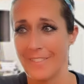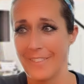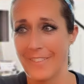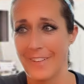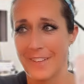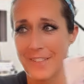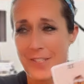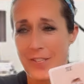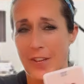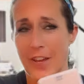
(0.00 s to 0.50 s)

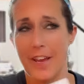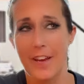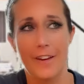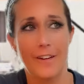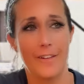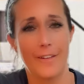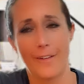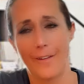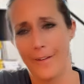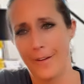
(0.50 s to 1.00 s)
It's
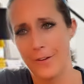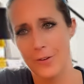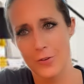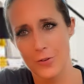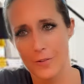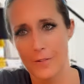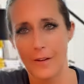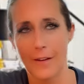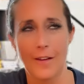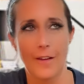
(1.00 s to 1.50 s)
like,
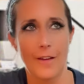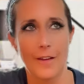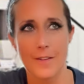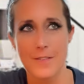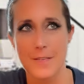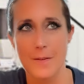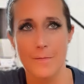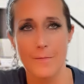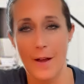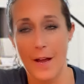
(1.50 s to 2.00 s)

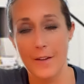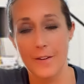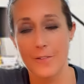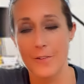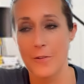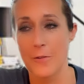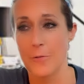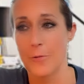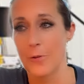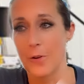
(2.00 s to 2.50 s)
so I don't
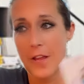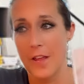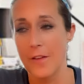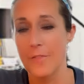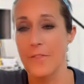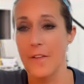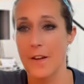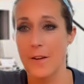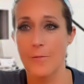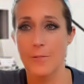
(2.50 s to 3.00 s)
know
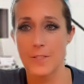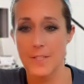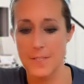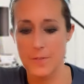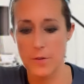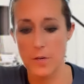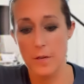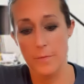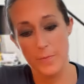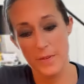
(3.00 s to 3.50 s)
if anyone's
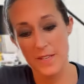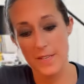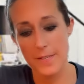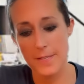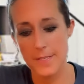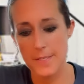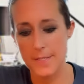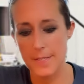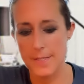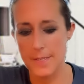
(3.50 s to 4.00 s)
doing it, but it
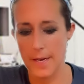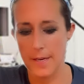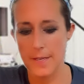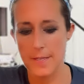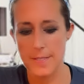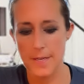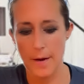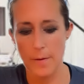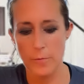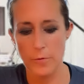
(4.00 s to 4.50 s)
is the
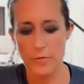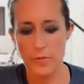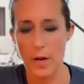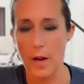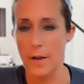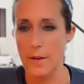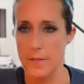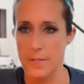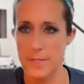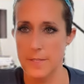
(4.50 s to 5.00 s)
second time we've
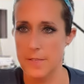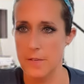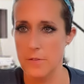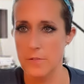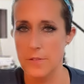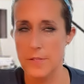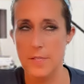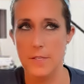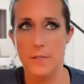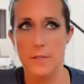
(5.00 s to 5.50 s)
gotten it, so
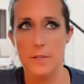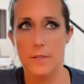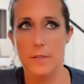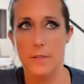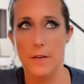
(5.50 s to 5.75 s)
it's,